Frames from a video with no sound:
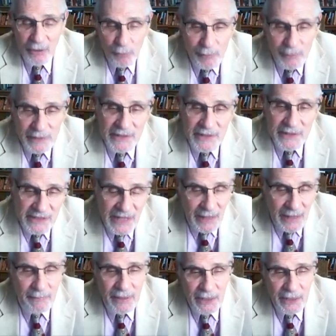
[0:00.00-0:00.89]
They'll read the
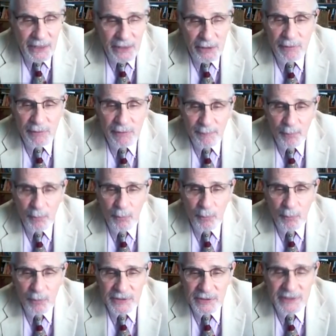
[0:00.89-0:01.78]
same media
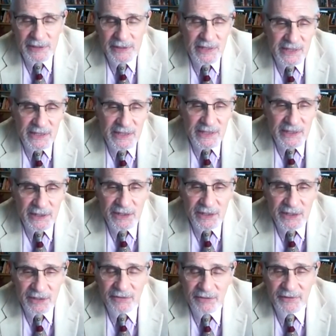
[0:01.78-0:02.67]
reports that the
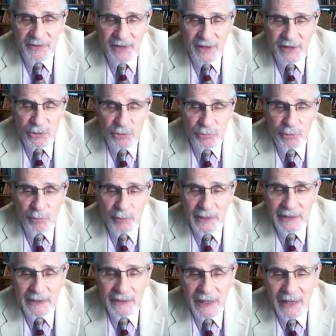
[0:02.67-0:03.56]
citizens of the country will
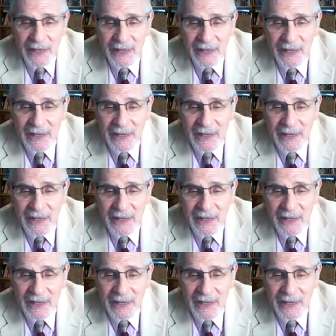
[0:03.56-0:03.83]
read,